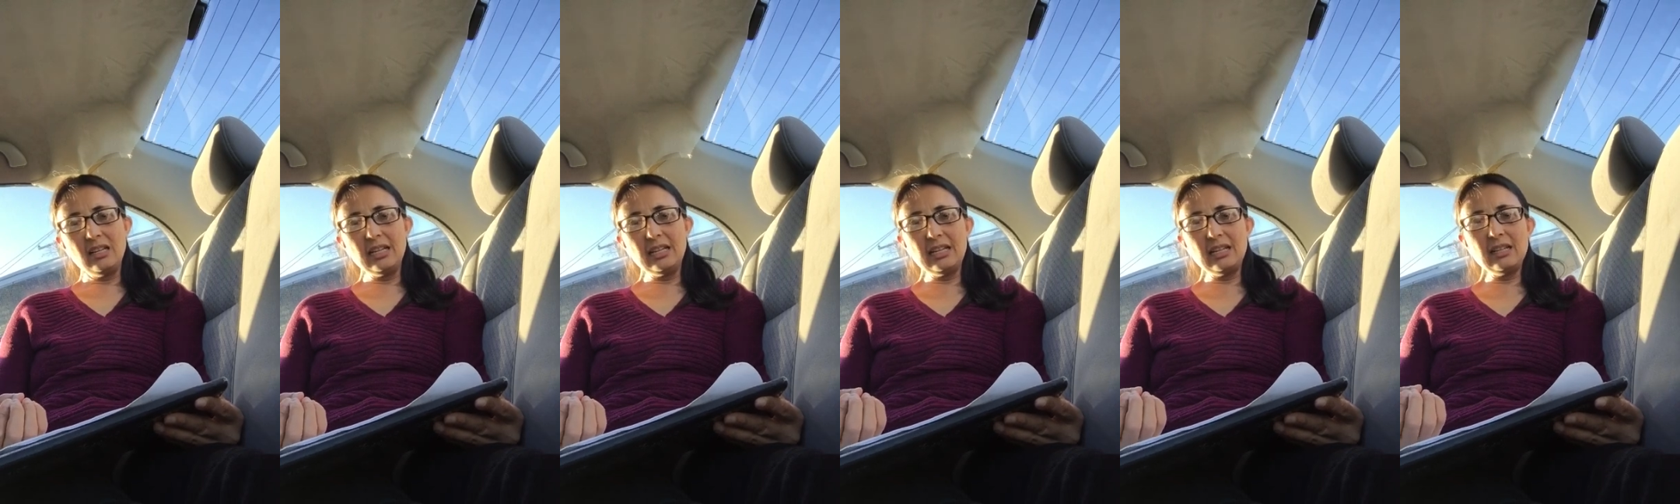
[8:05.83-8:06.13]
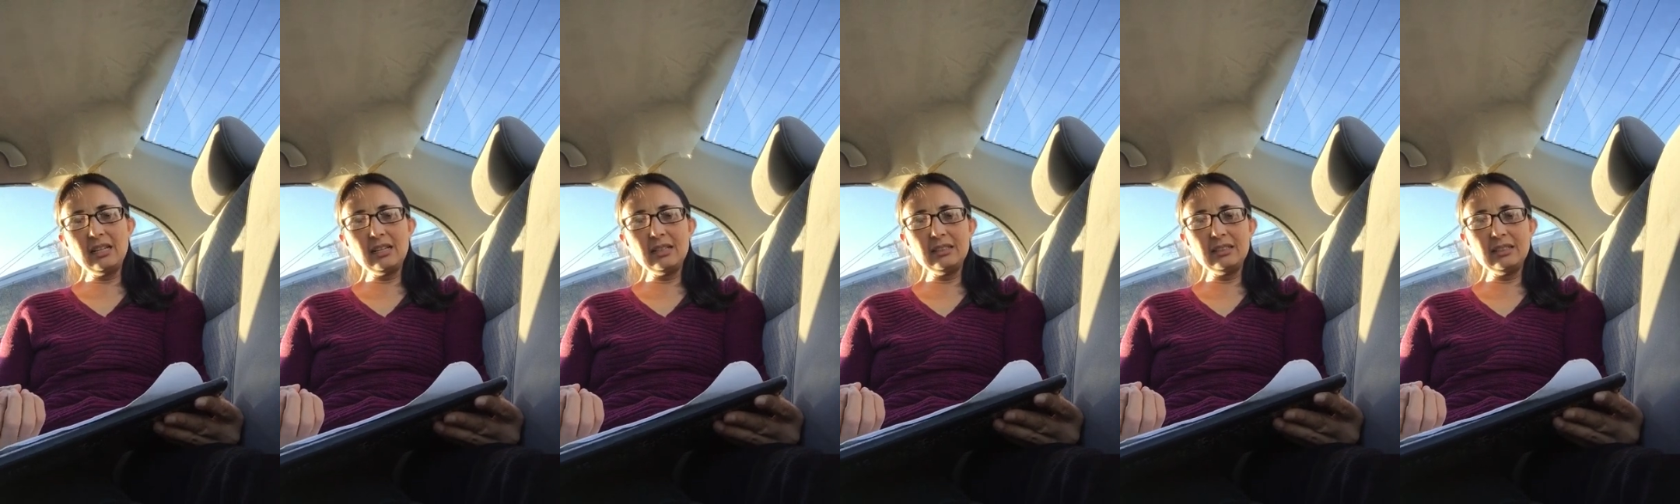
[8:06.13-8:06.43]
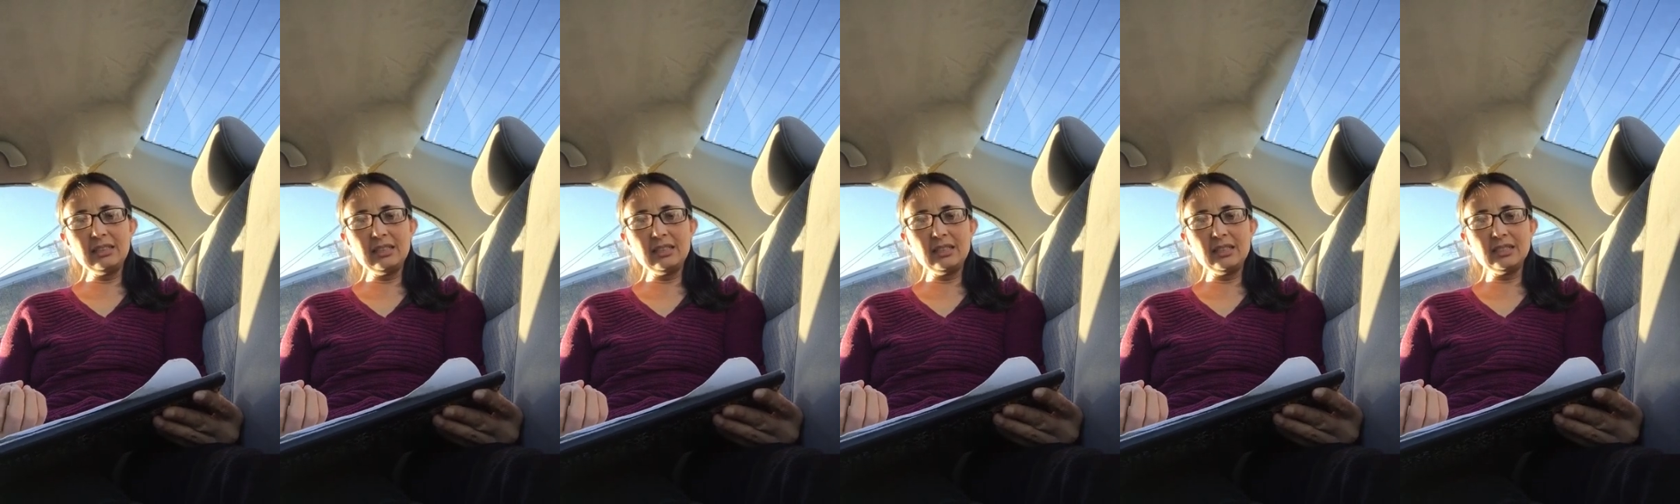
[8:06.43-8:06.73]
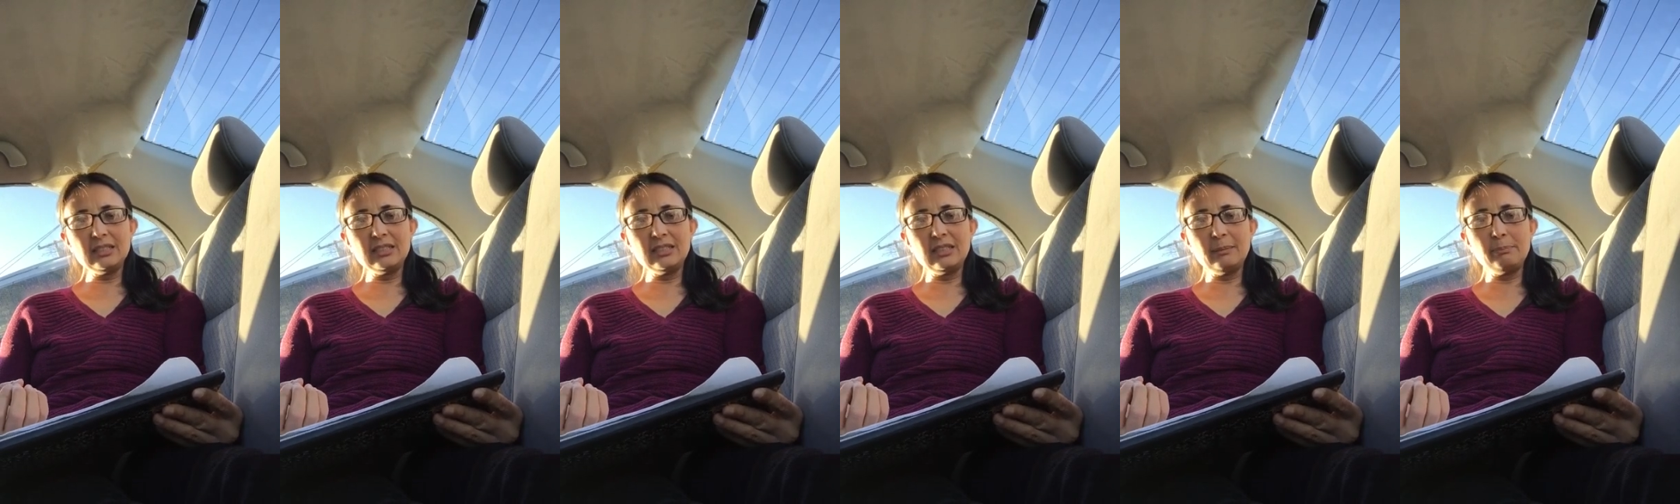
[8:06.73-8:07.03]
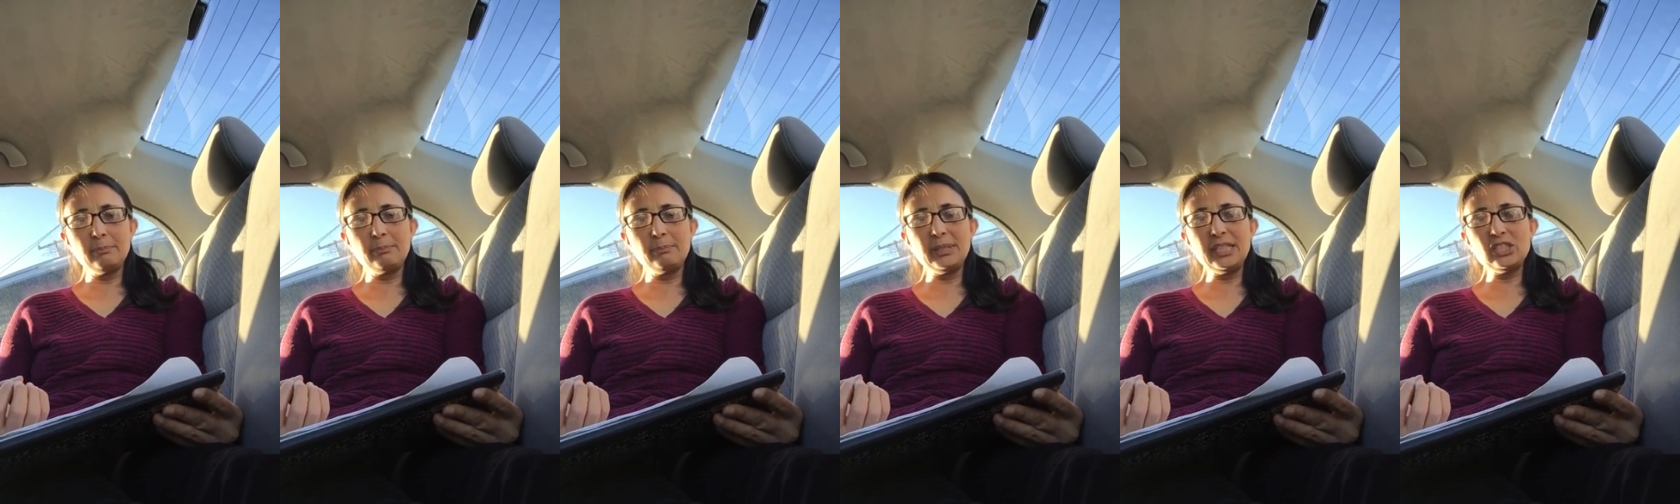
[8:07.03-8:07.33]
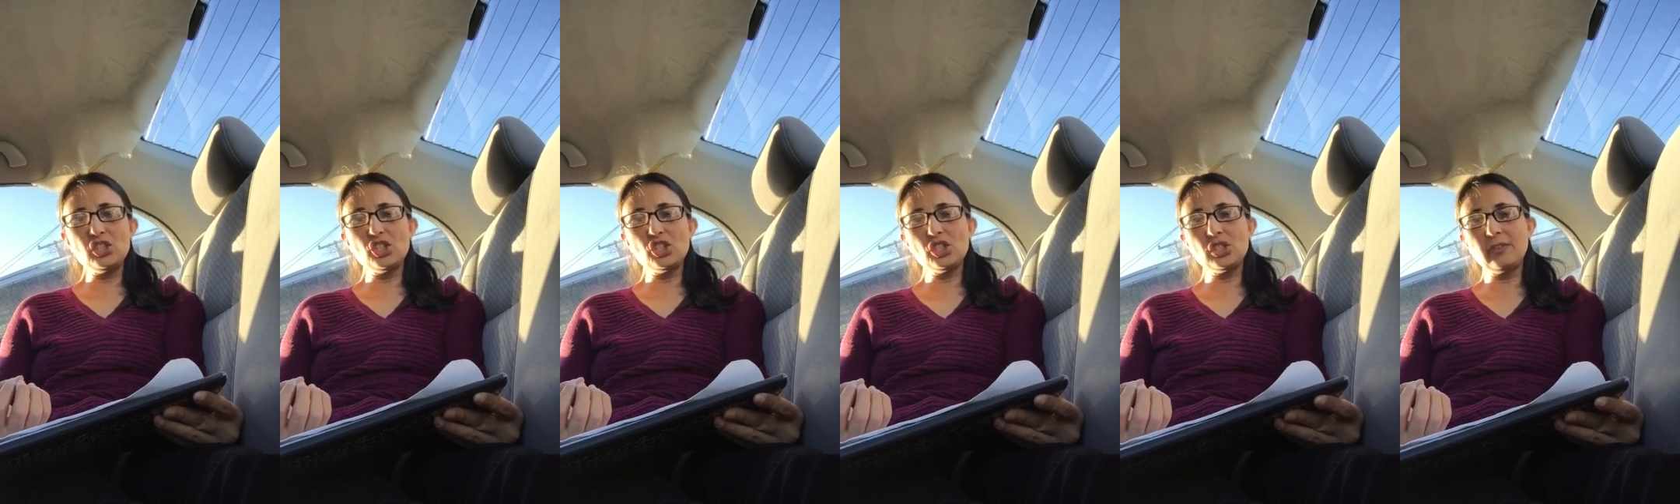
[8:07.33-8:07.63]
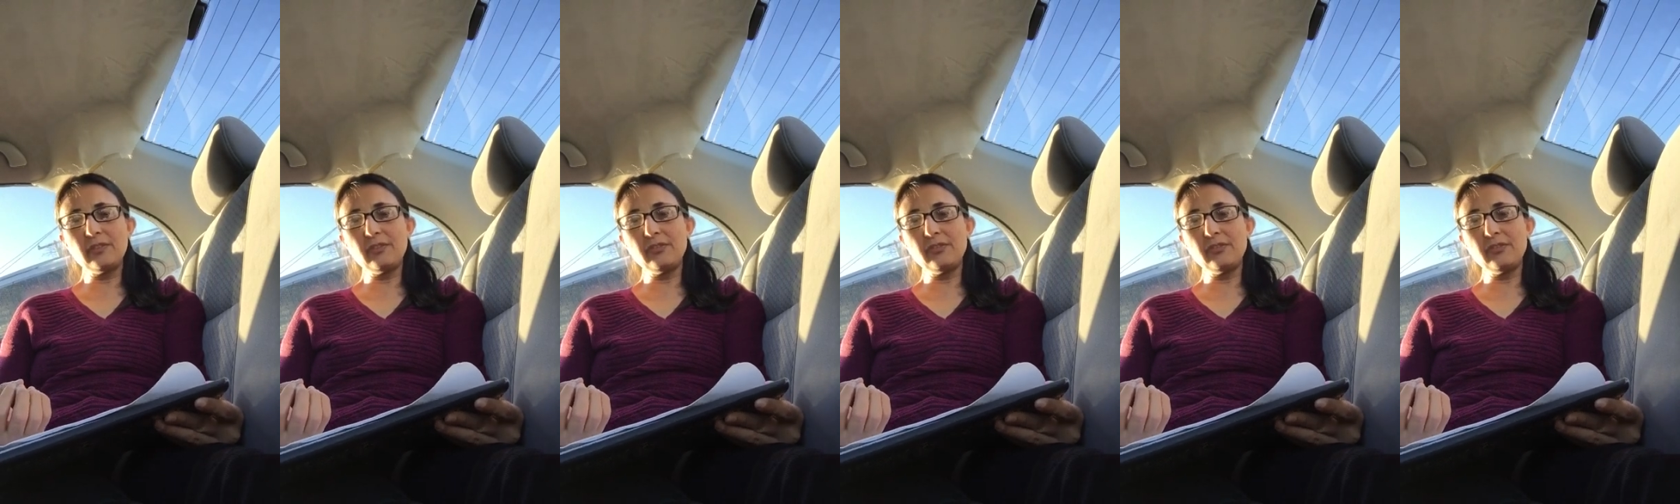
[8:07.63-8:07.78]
There's the bitch